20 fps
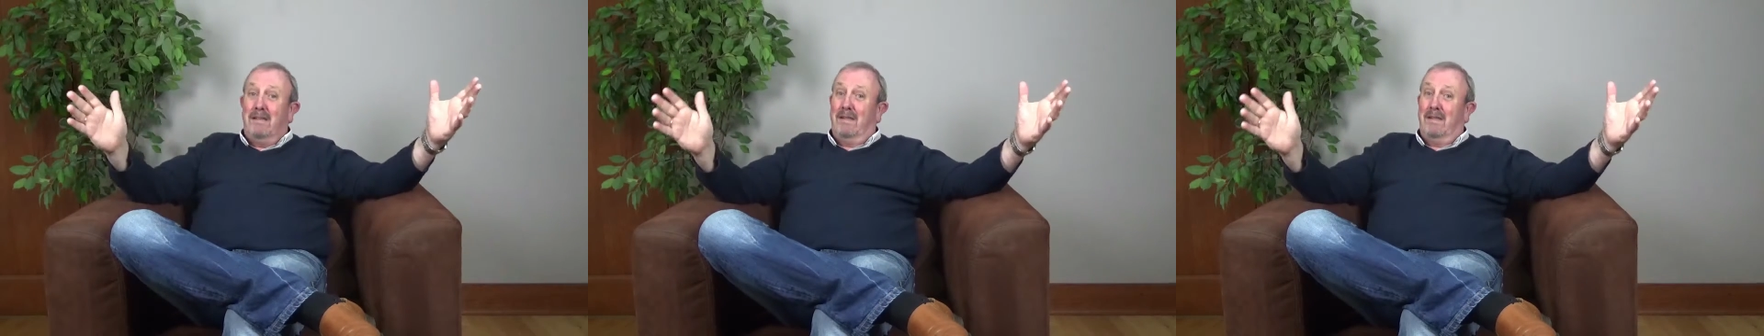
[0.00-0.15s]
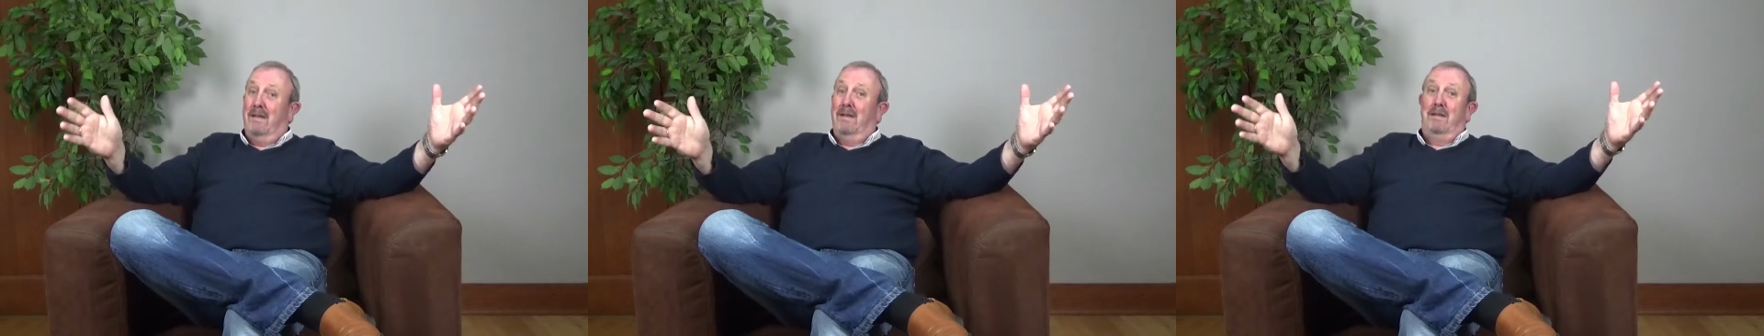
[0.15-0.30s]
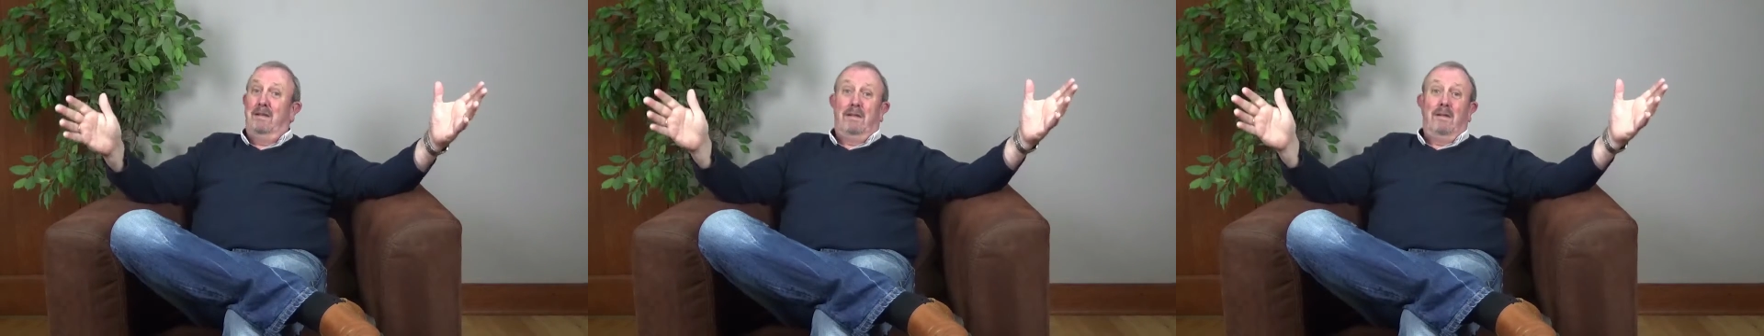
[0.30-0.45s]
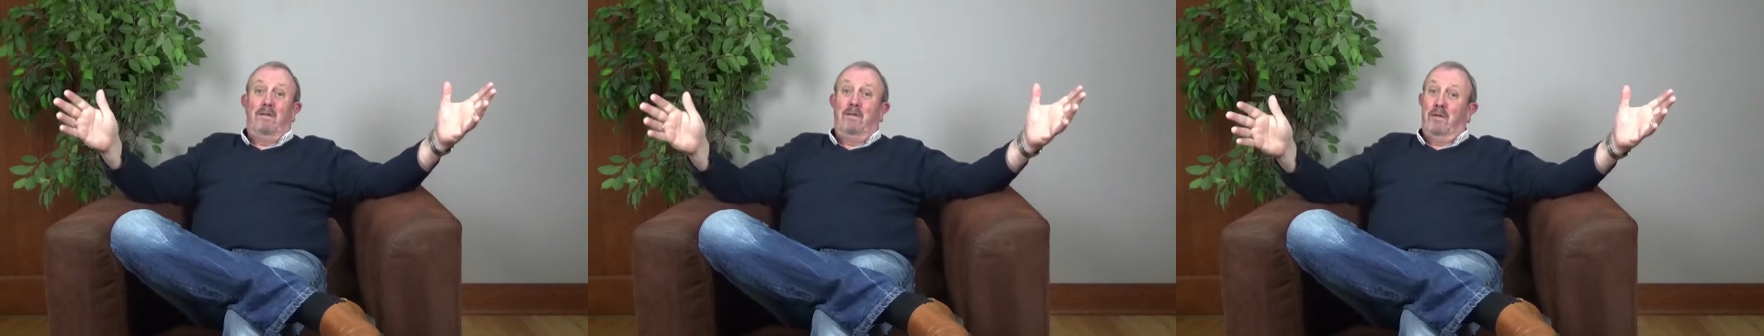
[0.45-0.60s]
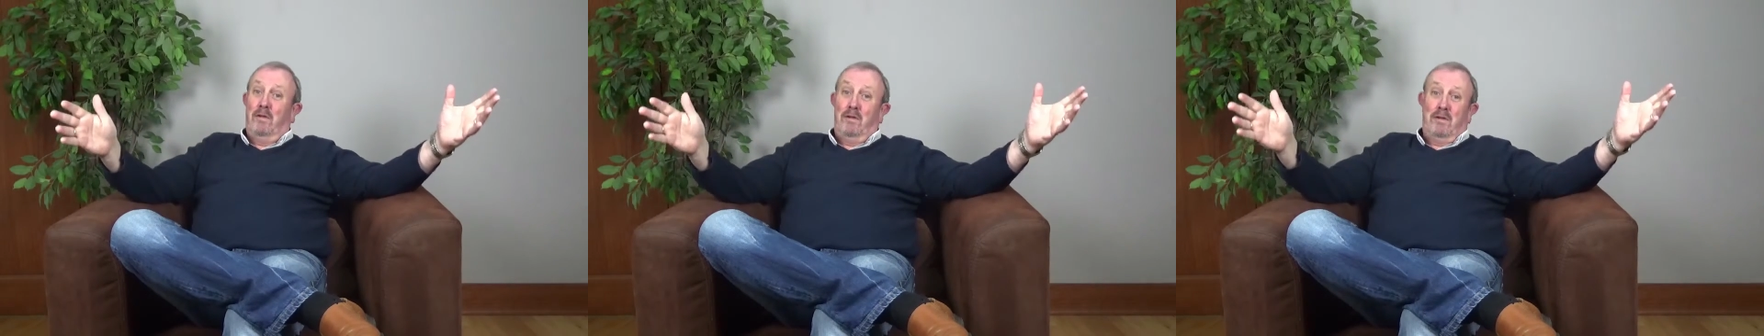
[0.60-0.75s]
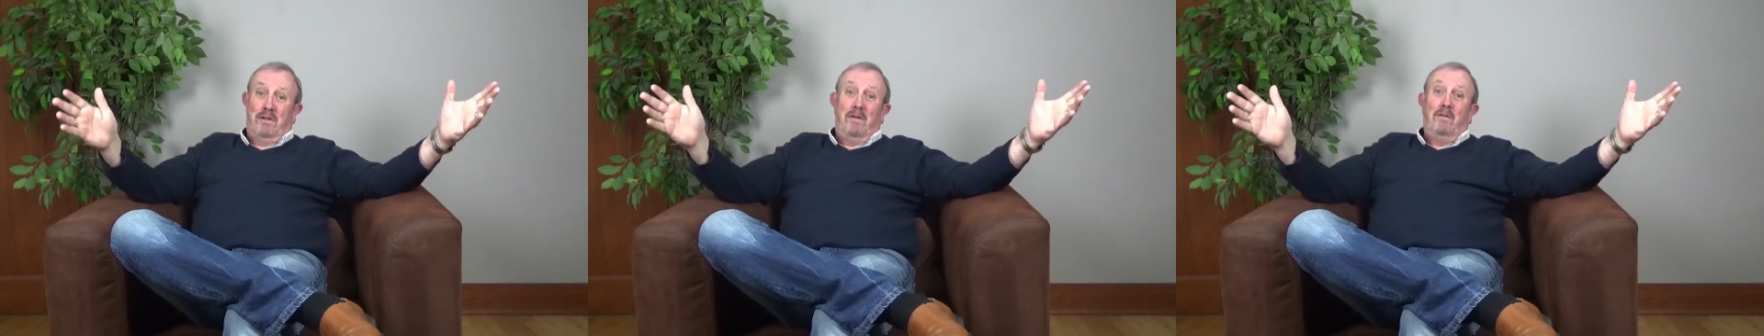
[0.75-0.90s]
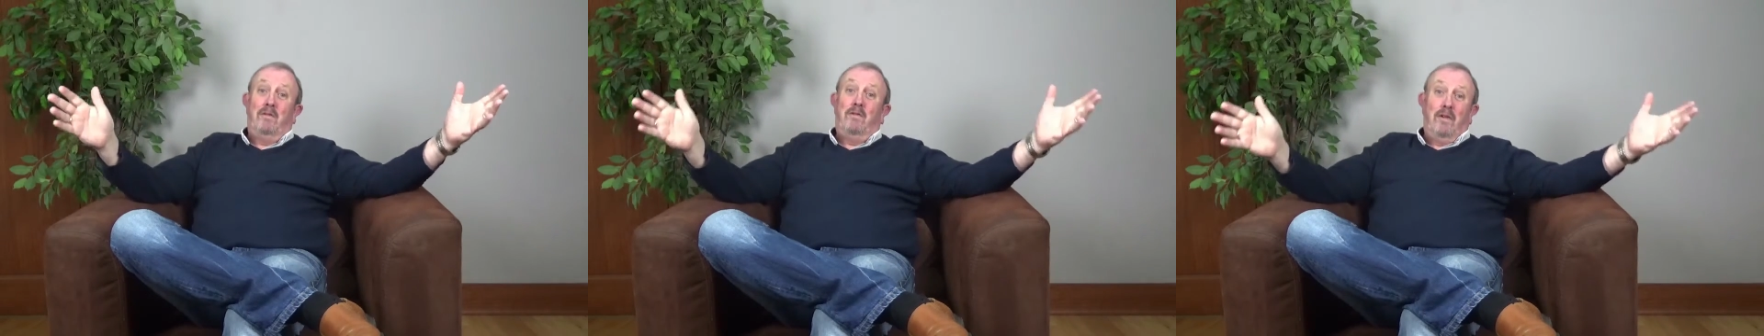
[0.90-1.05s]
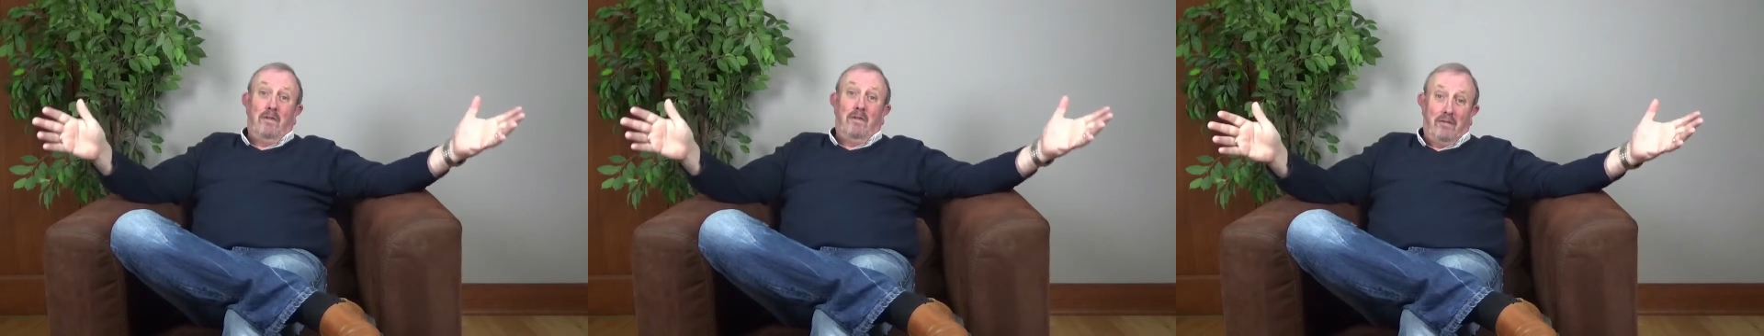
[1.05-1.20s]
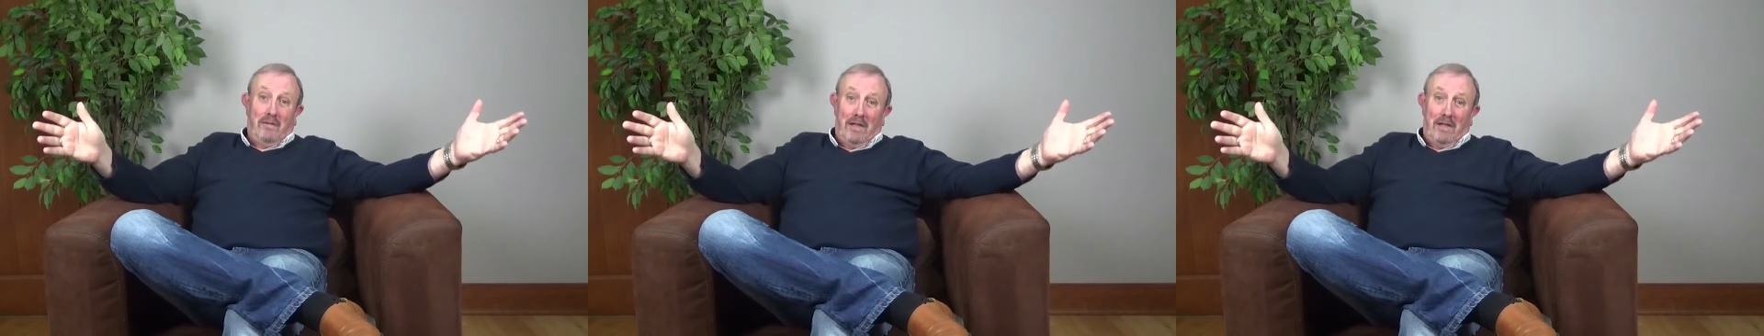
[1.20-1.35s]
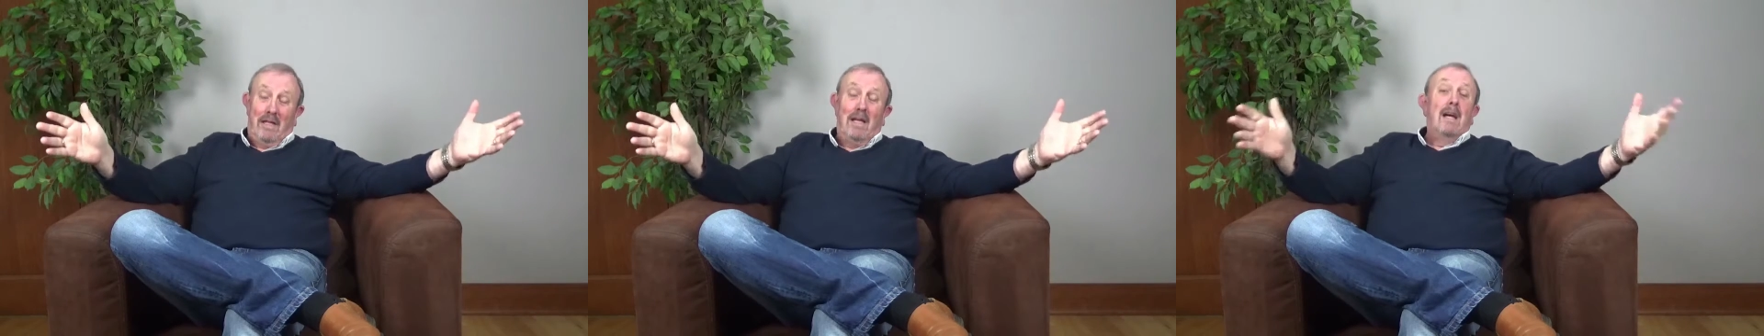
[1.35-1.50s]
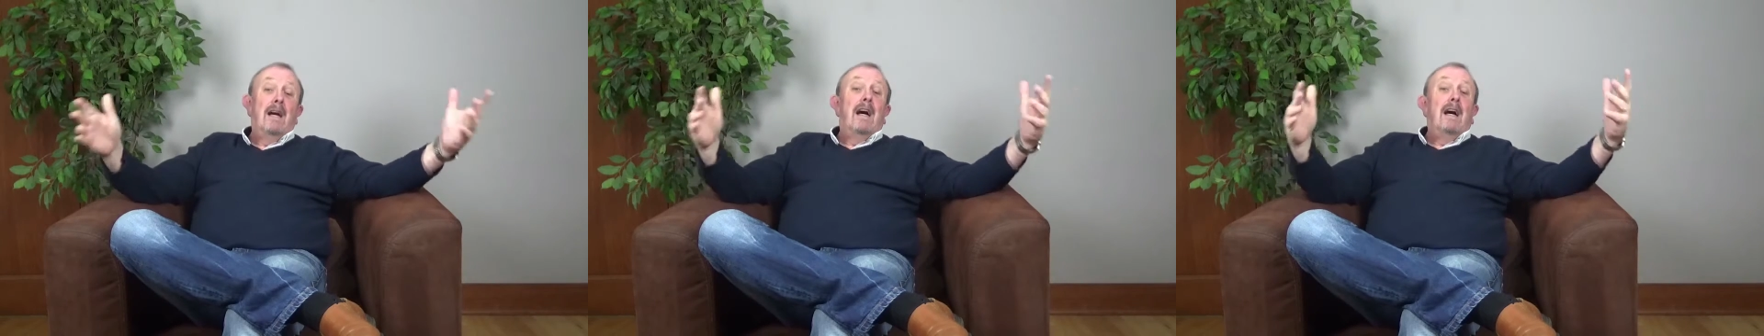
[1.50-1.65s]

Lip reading: 30, 40, 50.